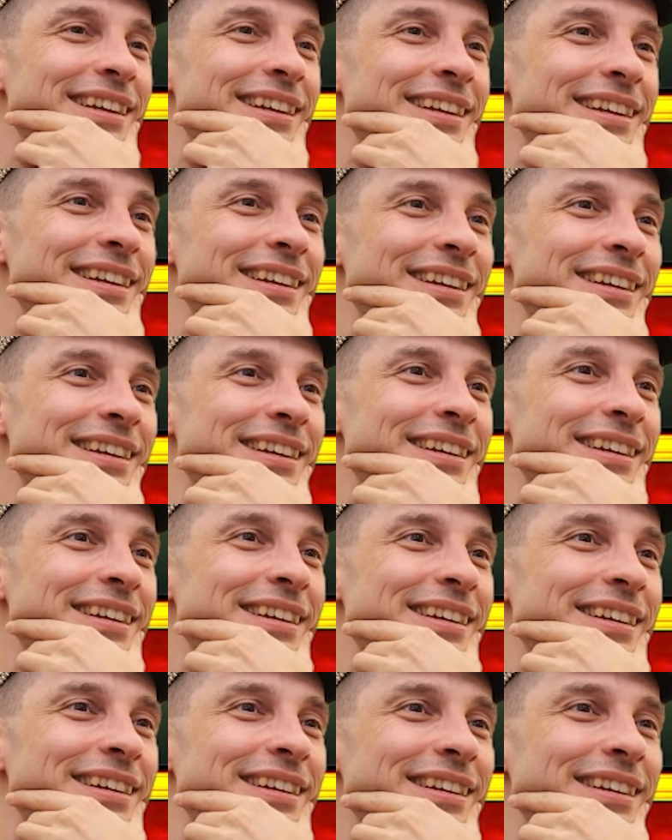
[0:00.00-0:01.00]

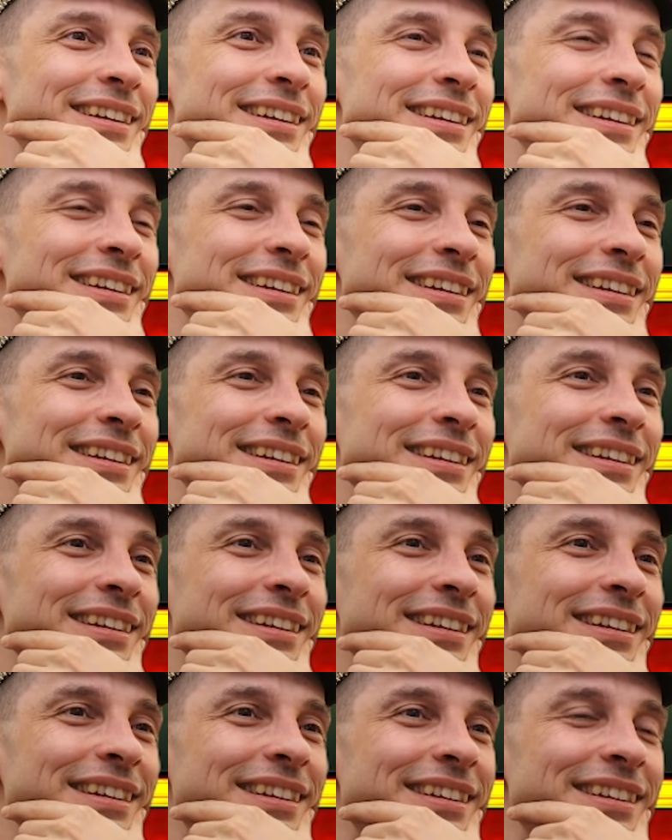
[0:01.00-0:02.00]

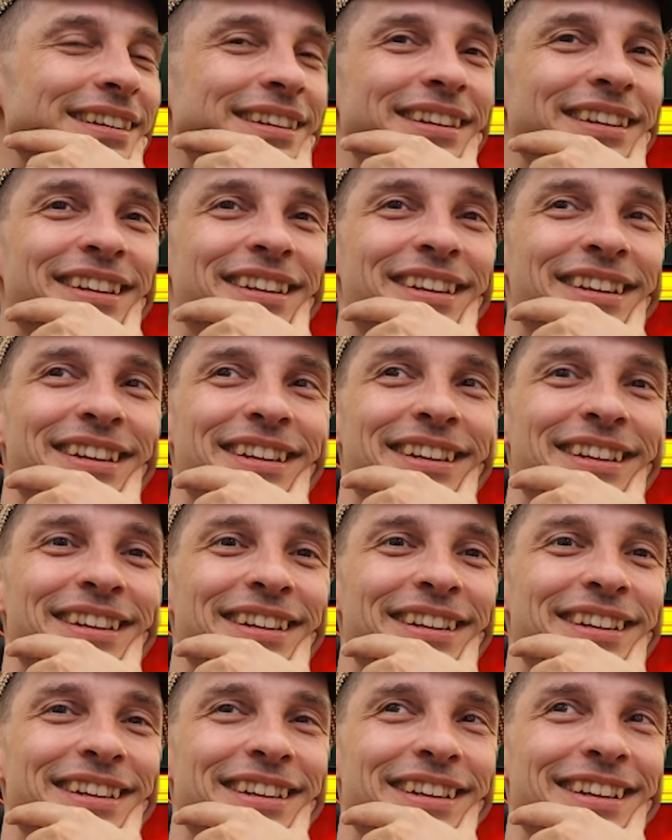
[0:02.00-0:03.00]

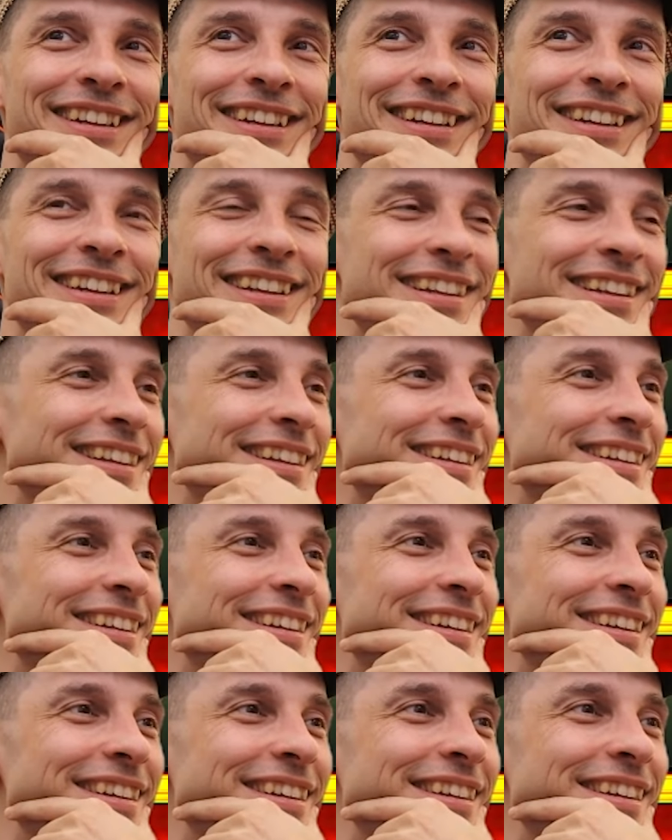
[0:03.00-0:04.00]

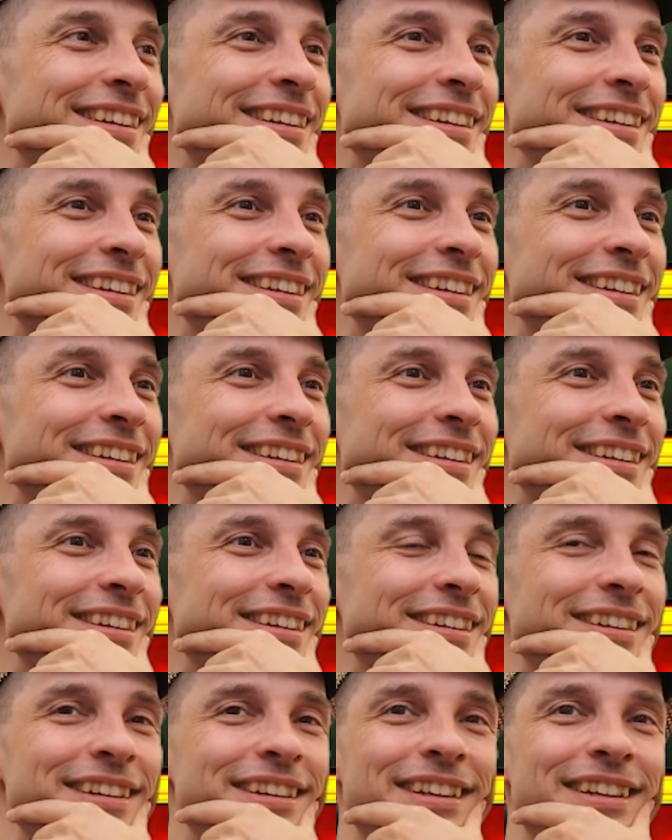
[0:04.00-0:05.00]

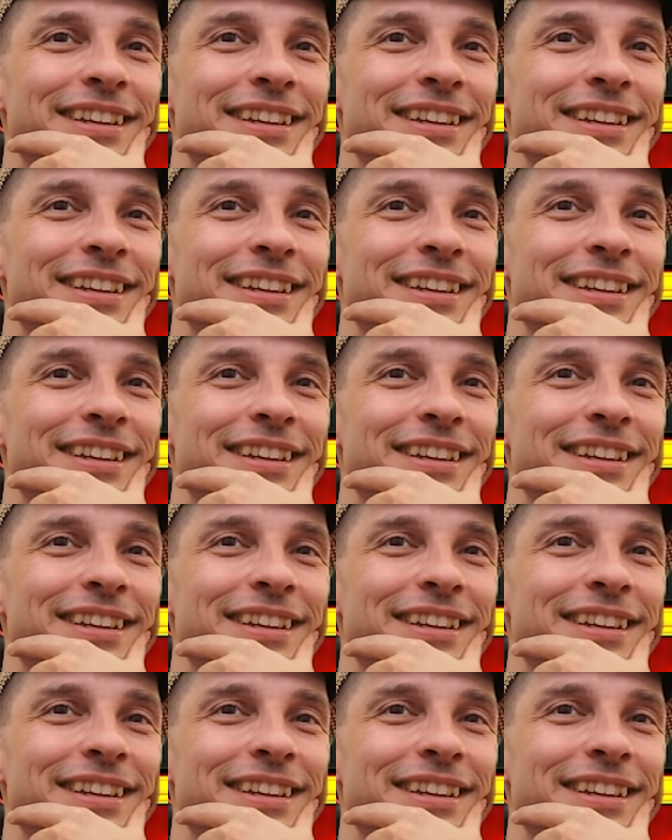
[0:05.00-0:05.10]
The person shown says nothing.